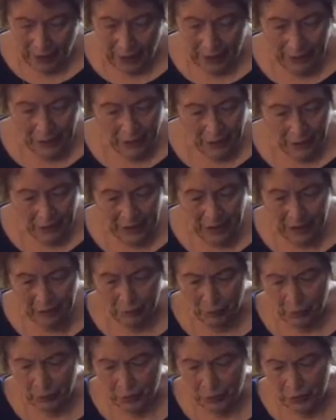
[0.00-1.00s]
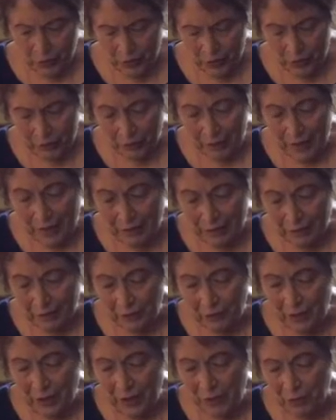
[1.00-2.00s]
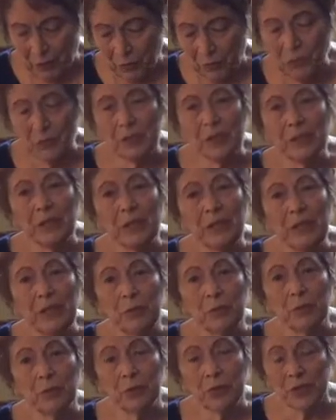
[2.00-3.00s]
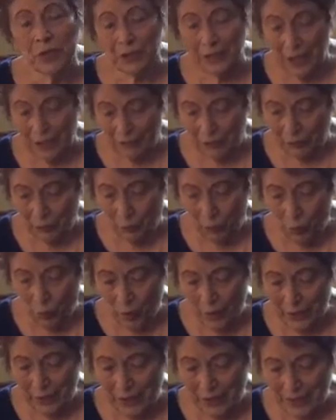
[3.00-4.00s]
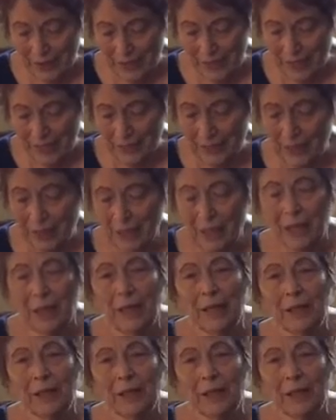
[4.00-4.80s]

And the writer of Hebrews in Hebrews 11:1 said,